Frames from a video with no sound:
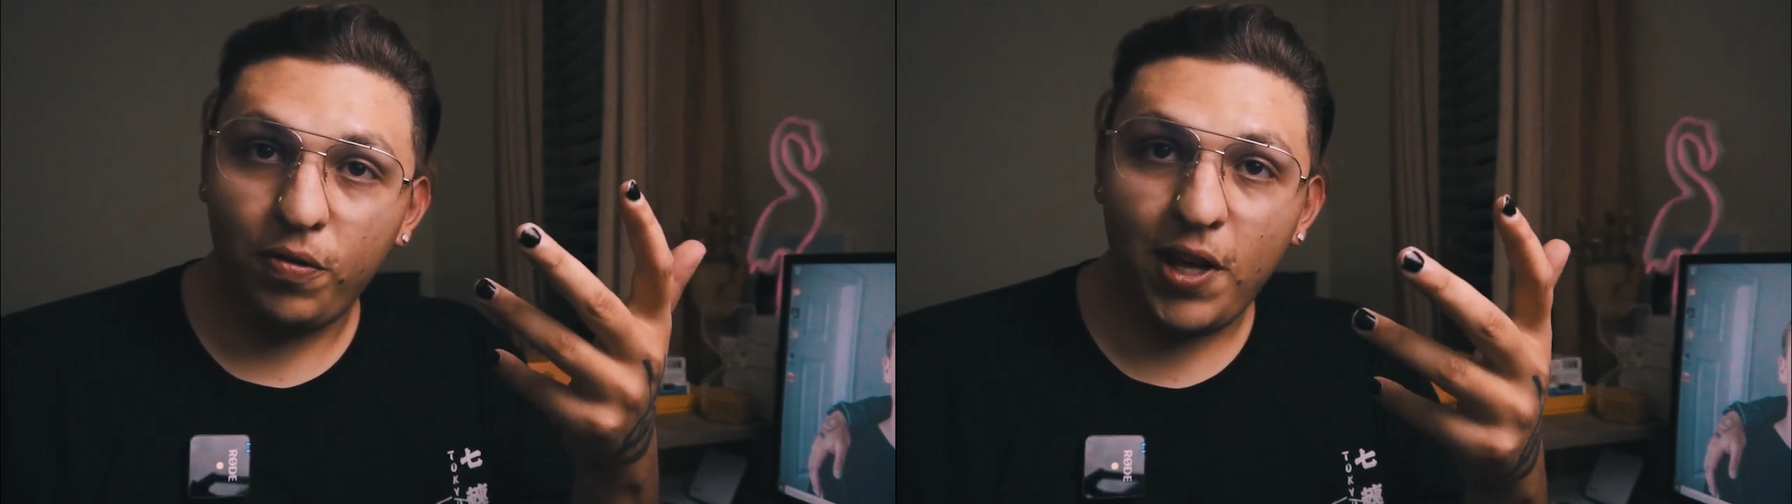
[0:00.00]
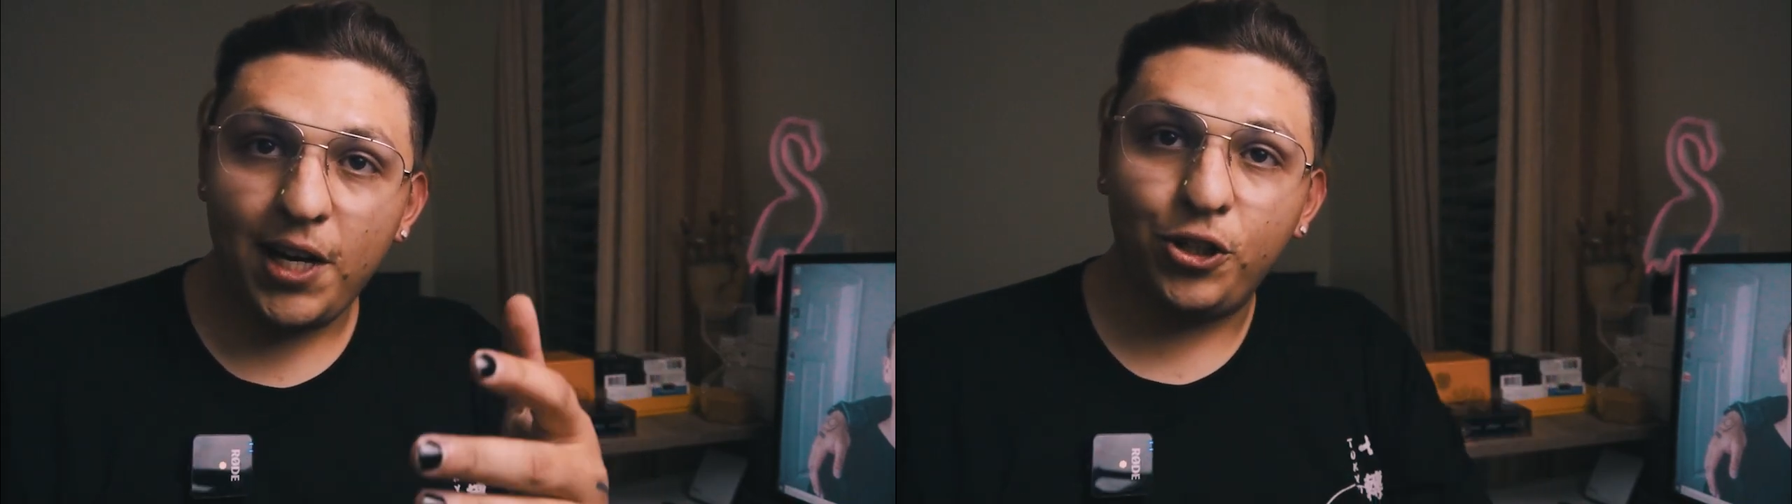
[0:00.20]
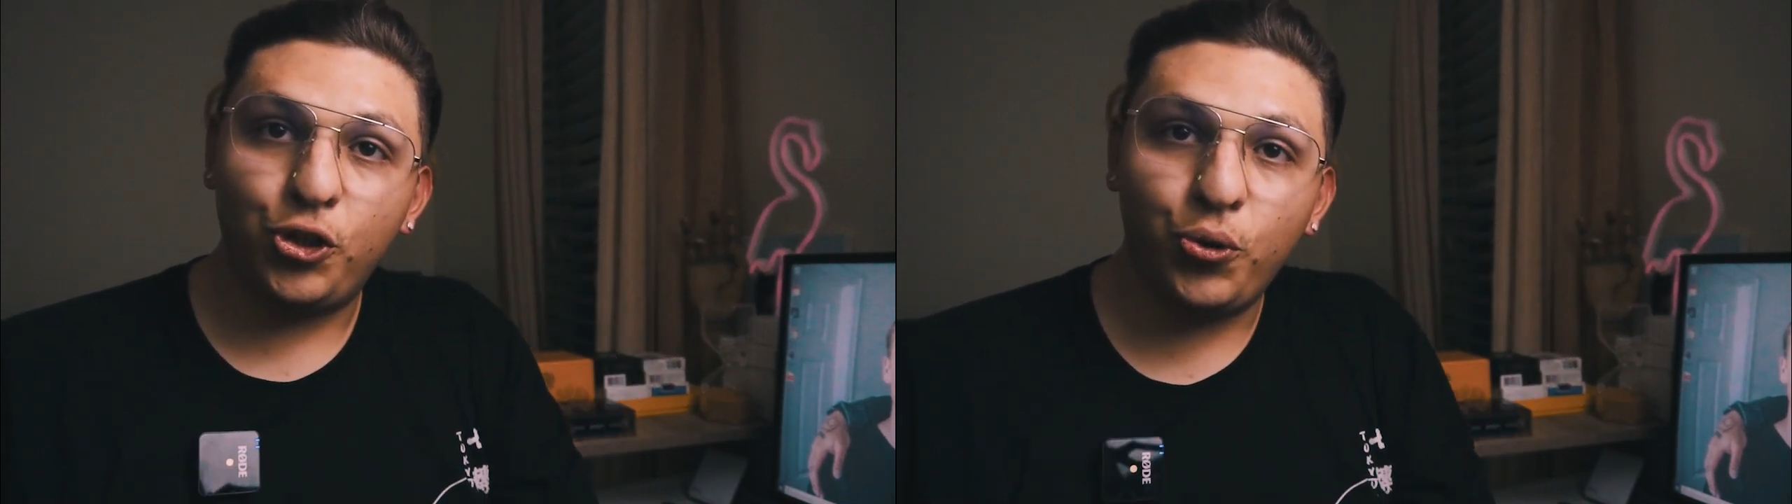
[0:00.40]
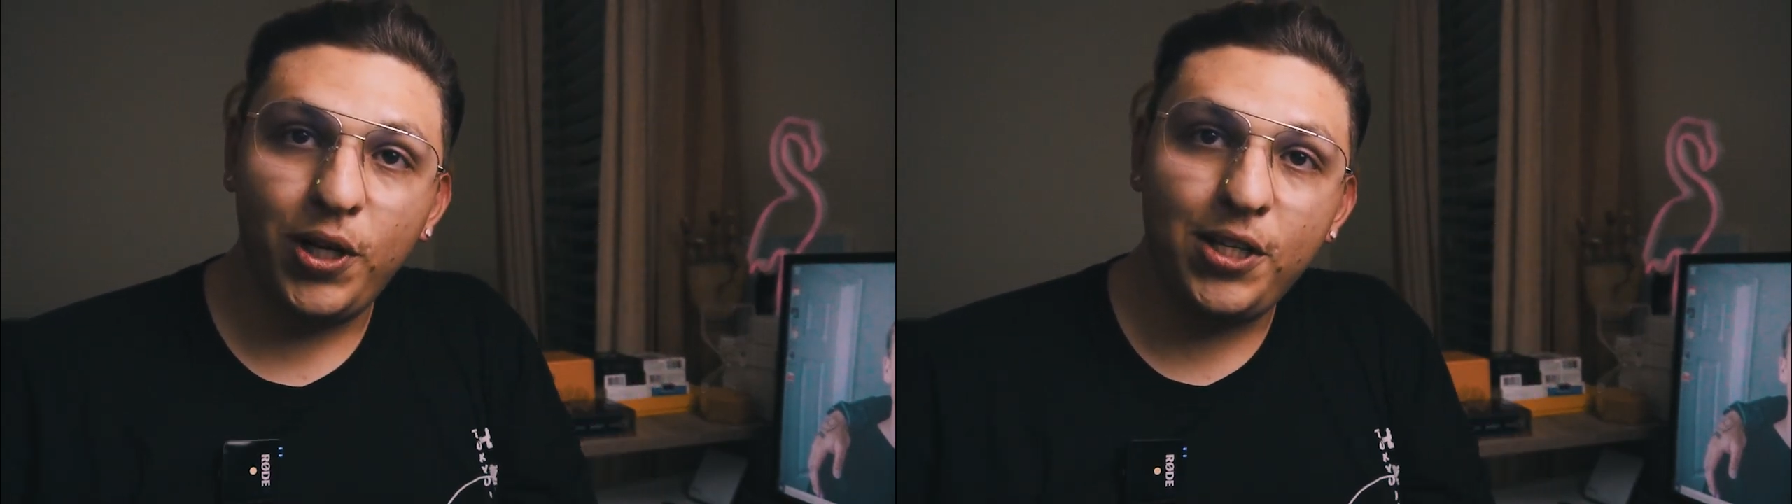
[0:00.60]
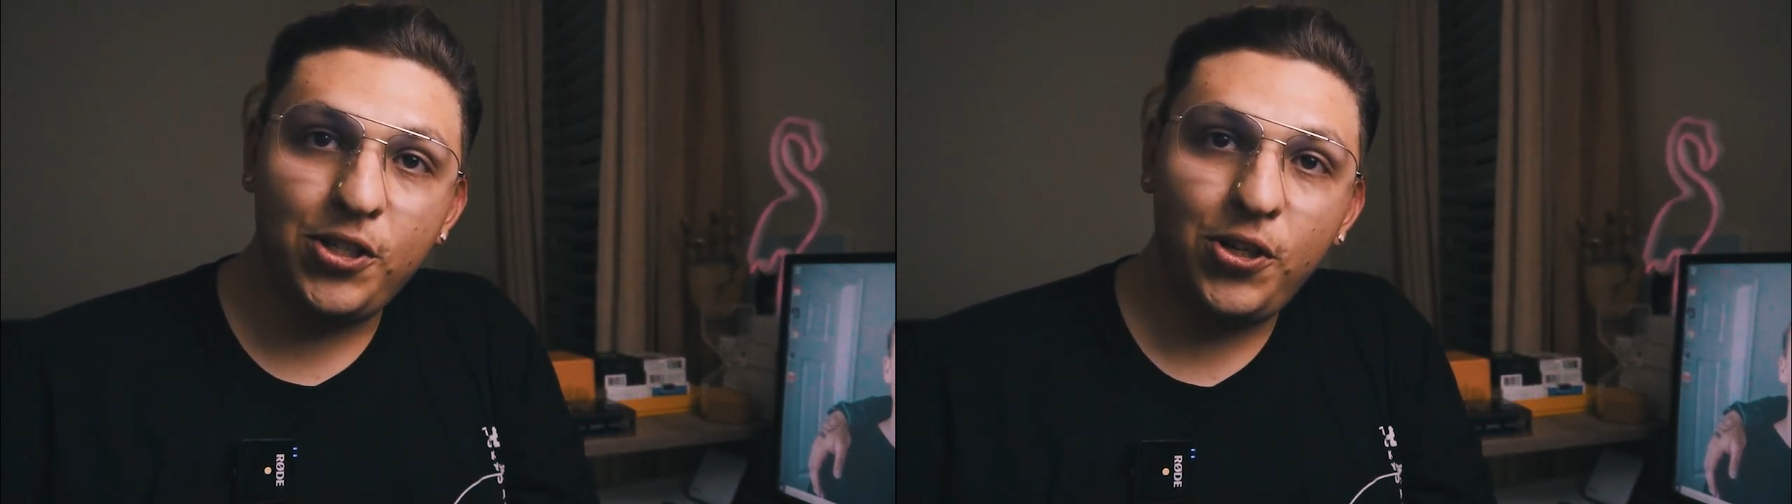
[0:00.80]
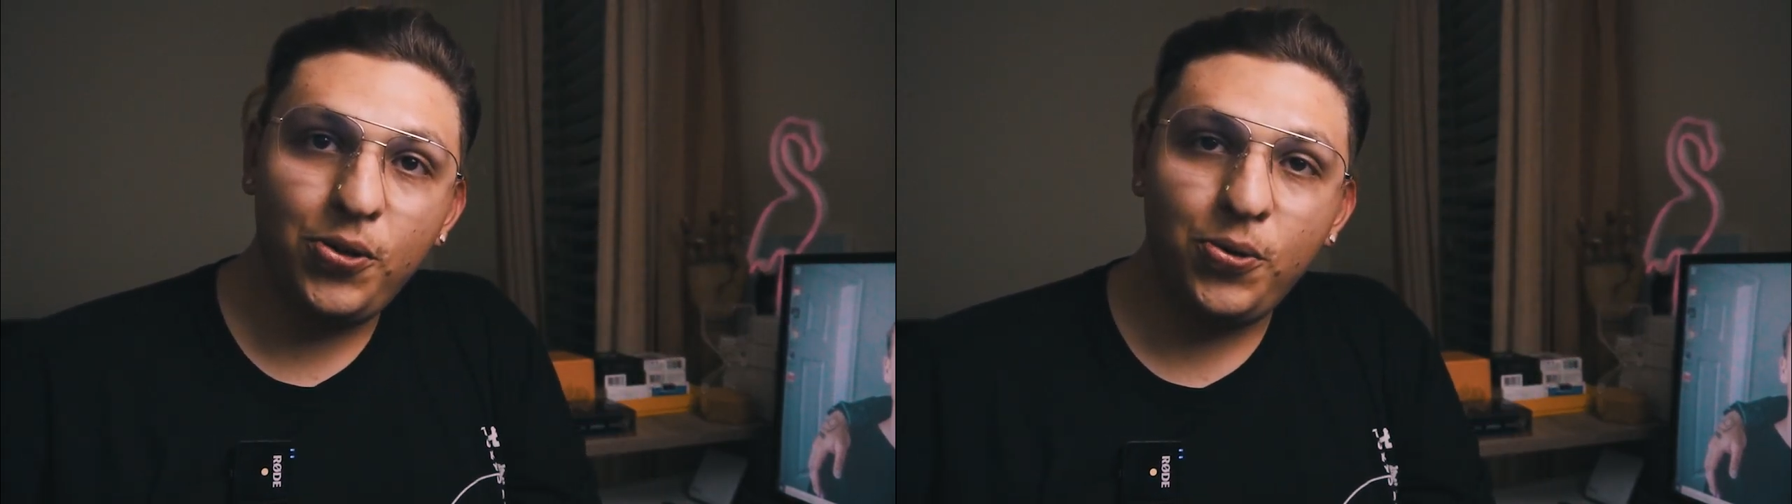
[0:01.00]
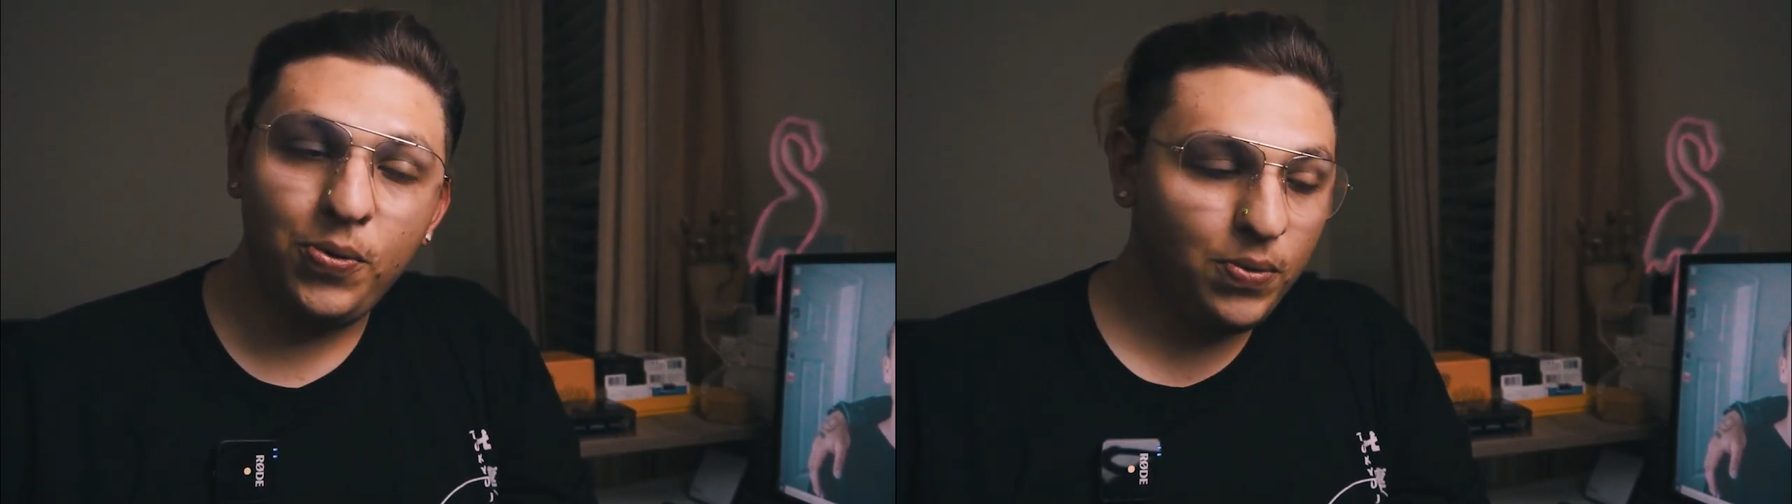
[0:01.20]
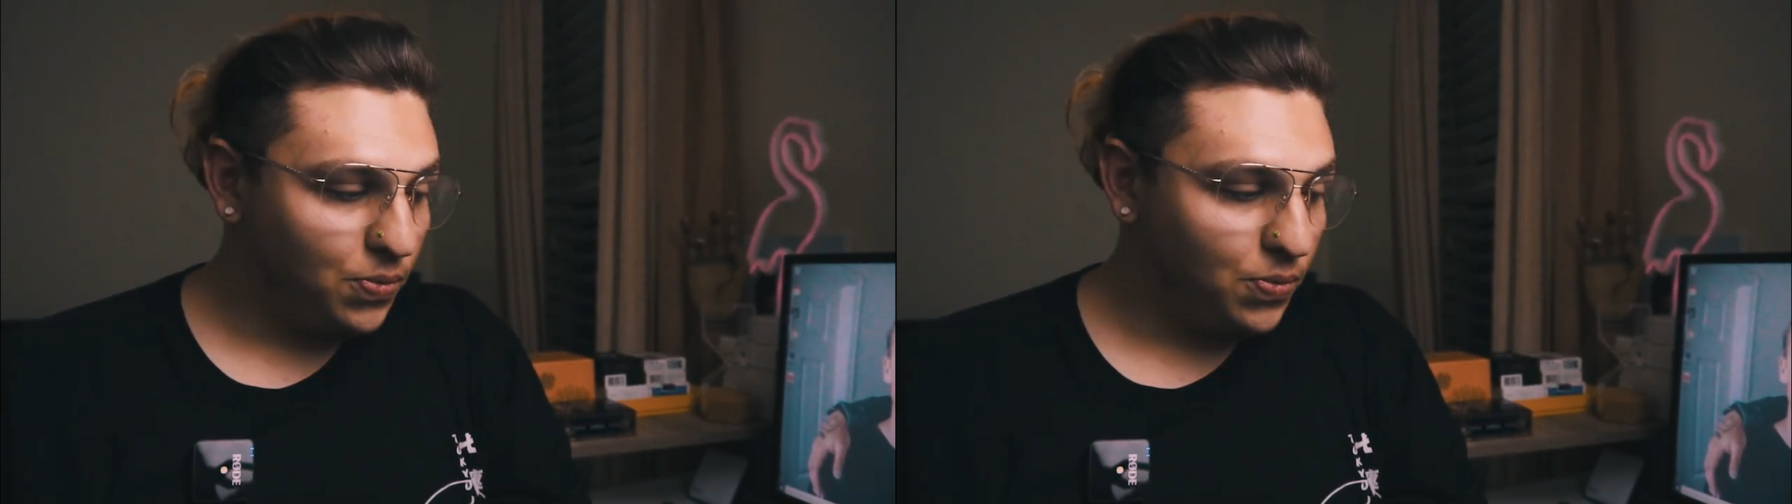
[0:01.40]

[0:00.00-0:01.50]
If that intrigues you,